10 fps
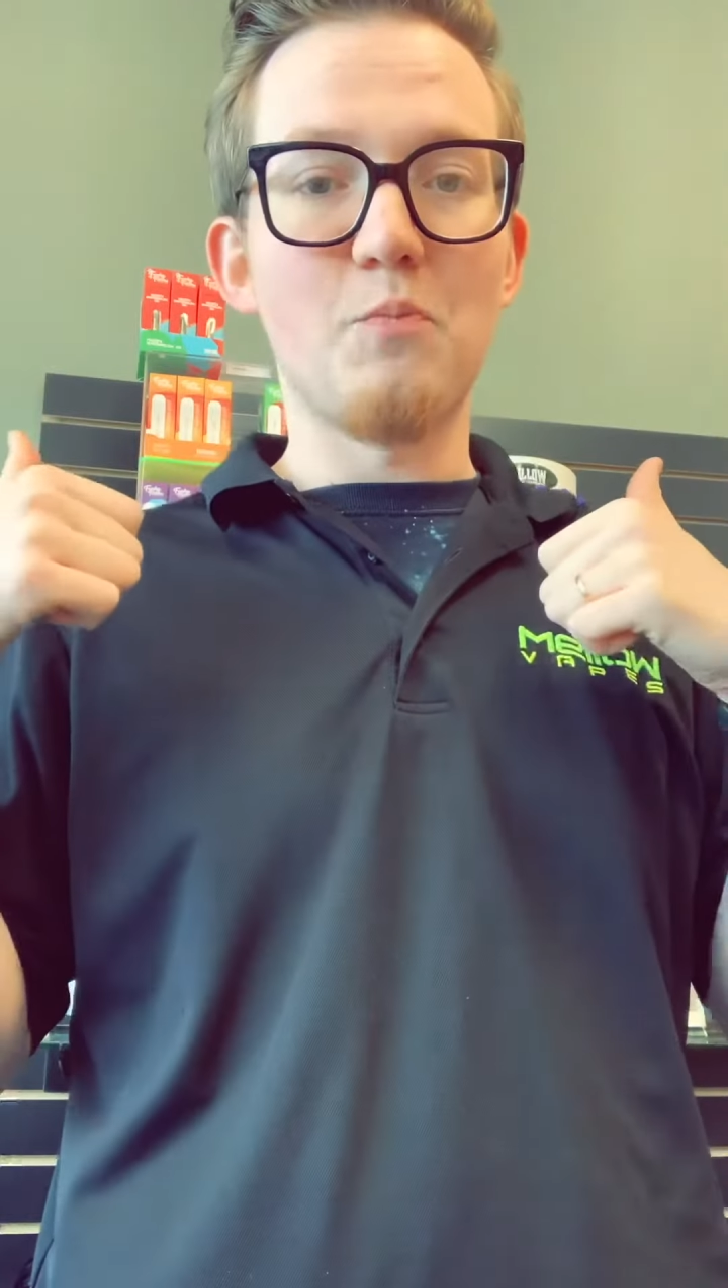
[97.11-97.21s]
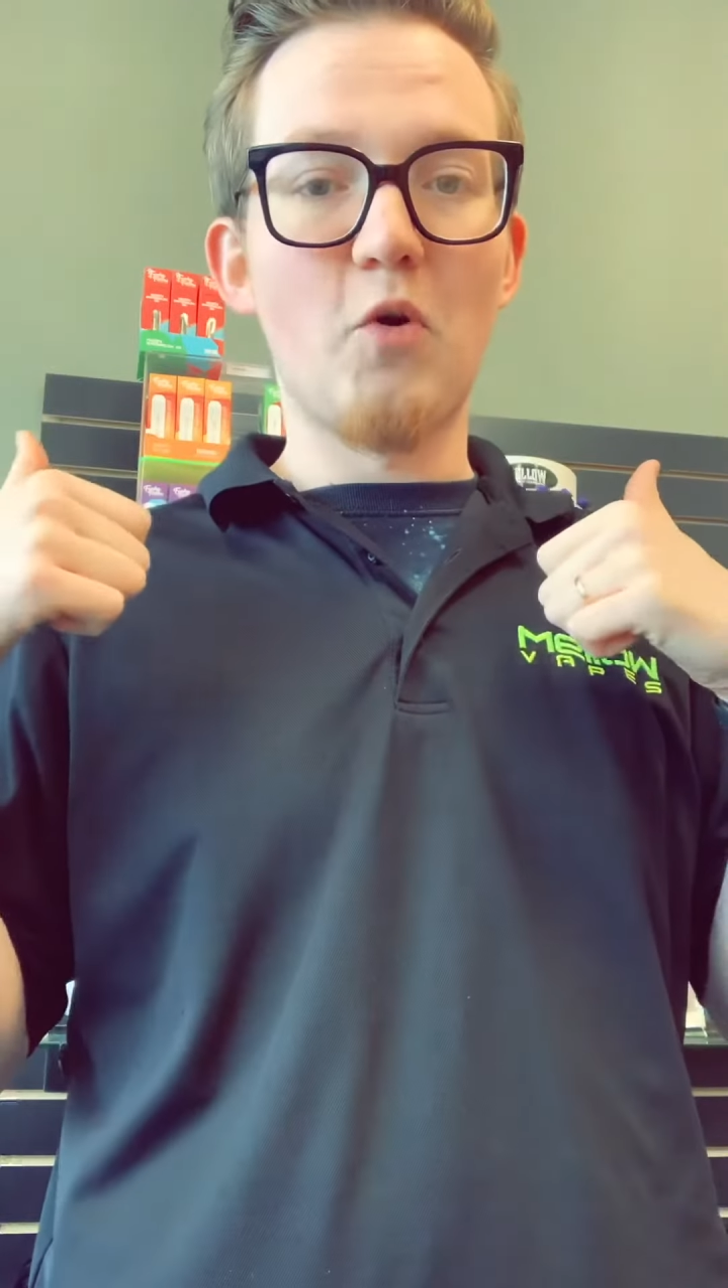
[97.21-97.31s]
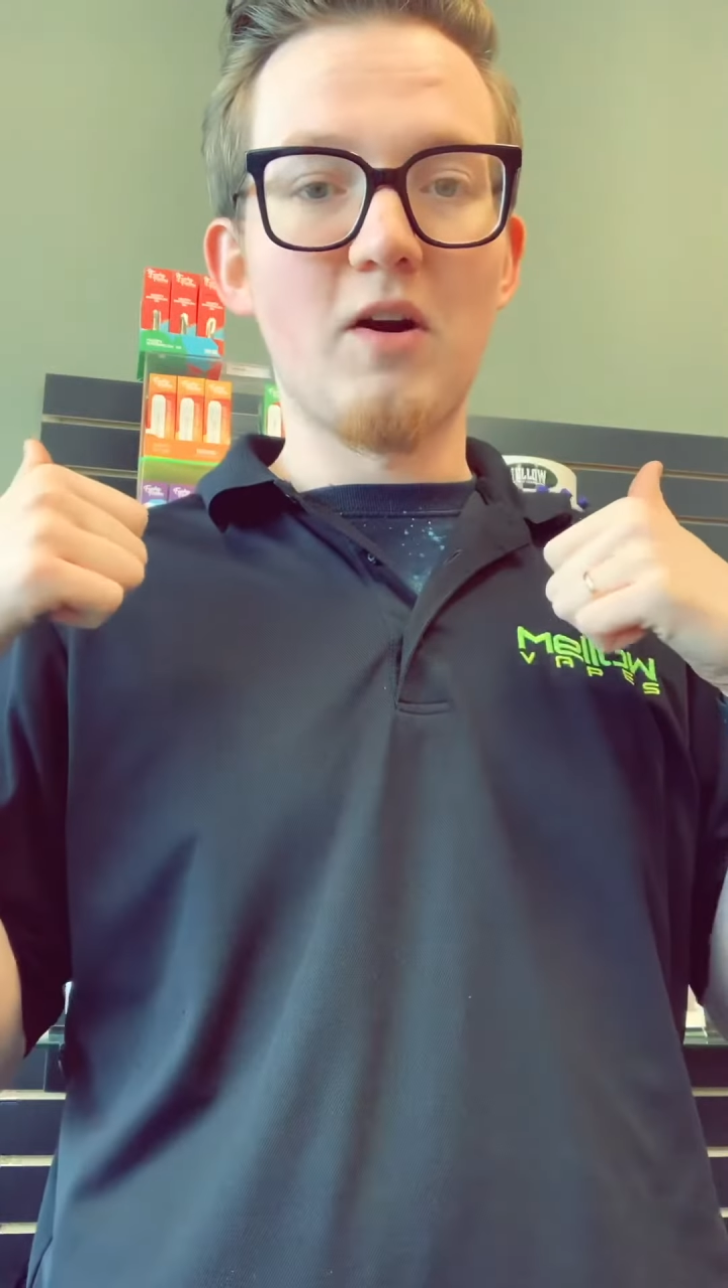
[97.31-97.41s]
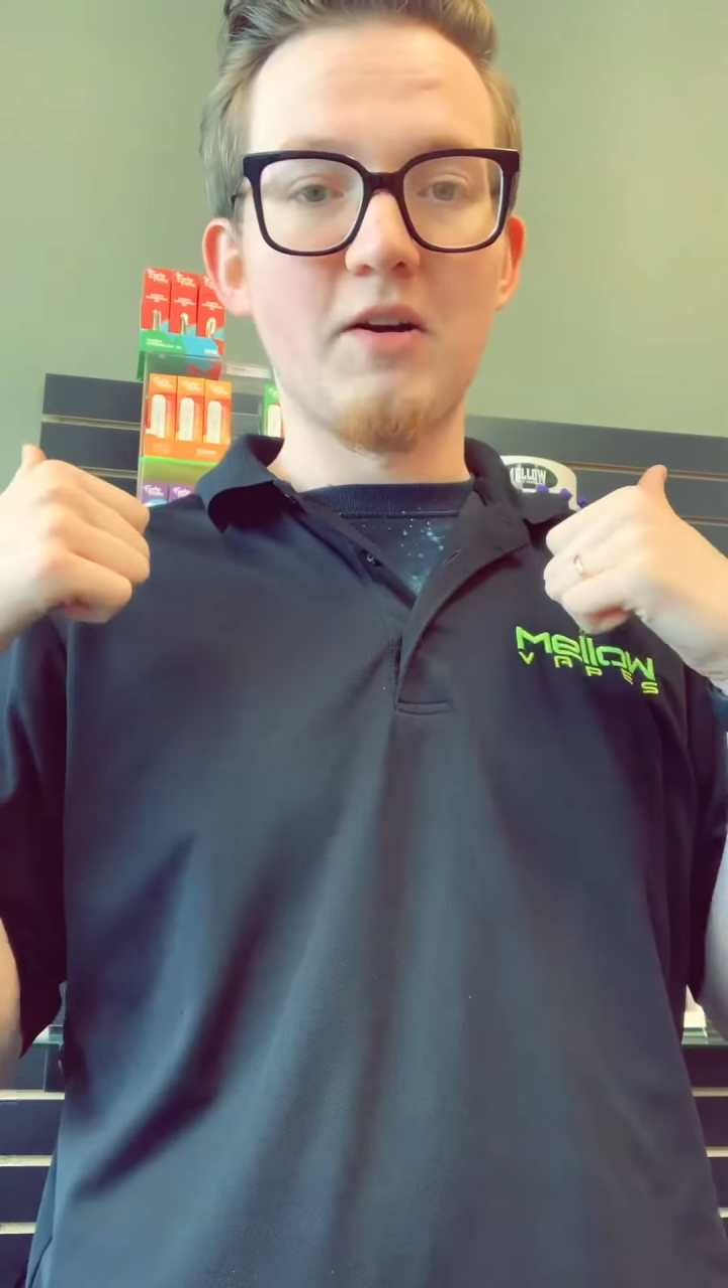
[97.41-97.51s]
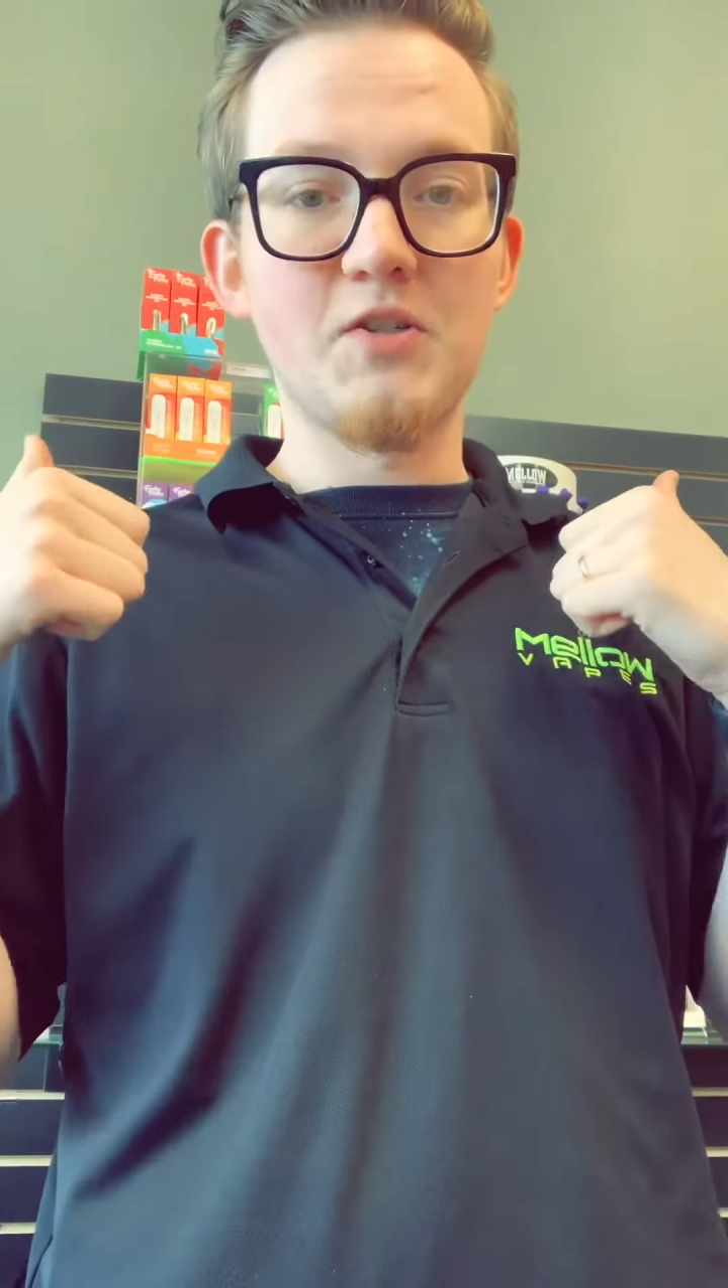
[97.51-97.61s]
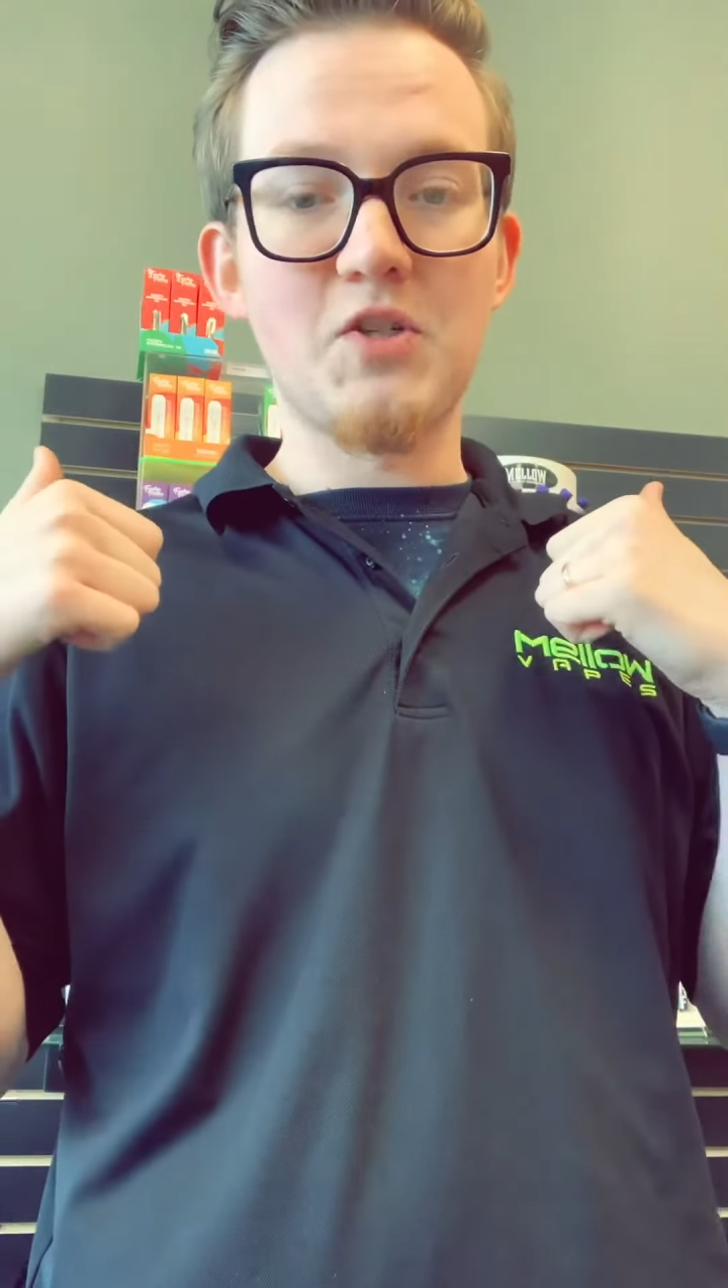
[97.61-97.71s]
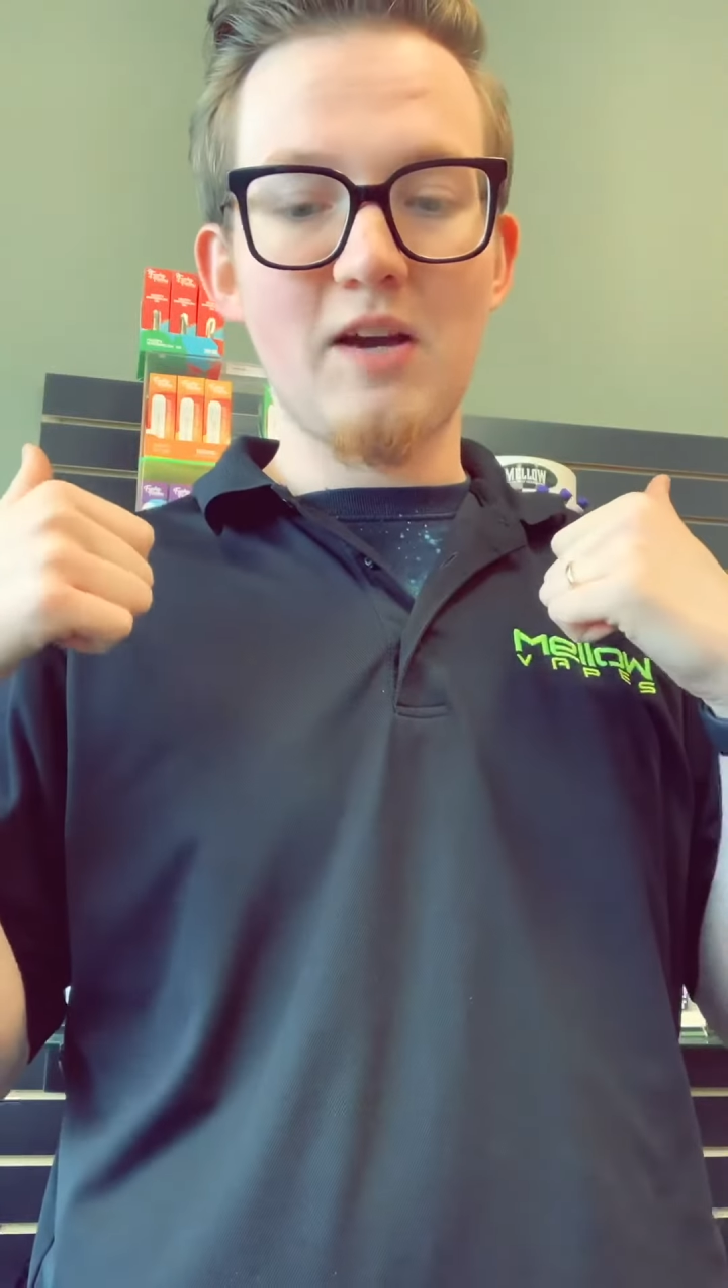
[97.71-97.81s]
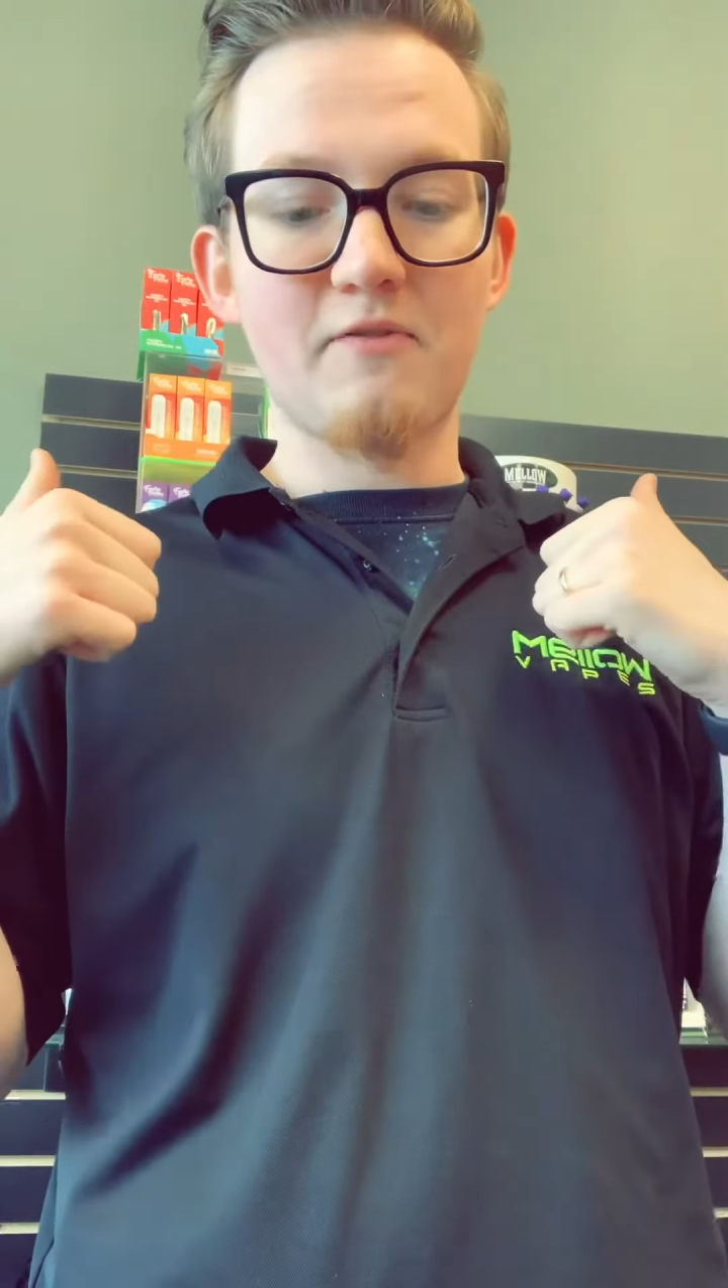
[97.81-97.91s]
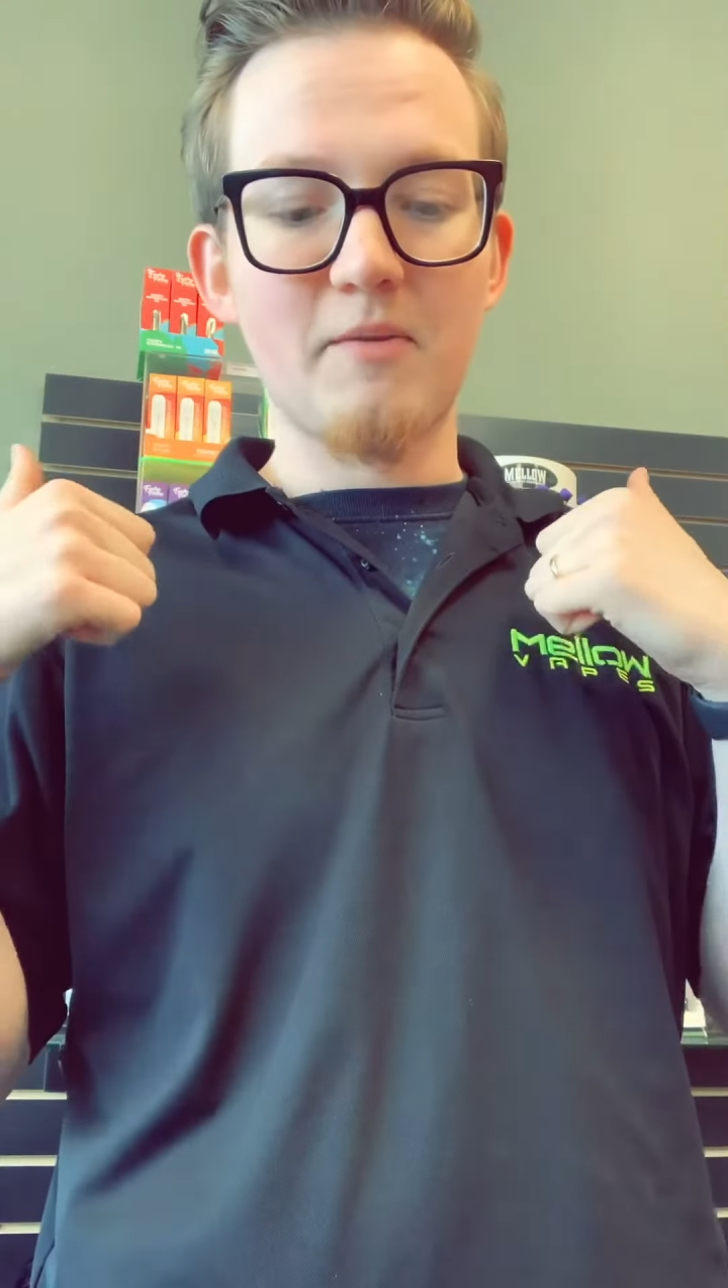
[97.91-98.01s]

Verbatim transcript: more stuff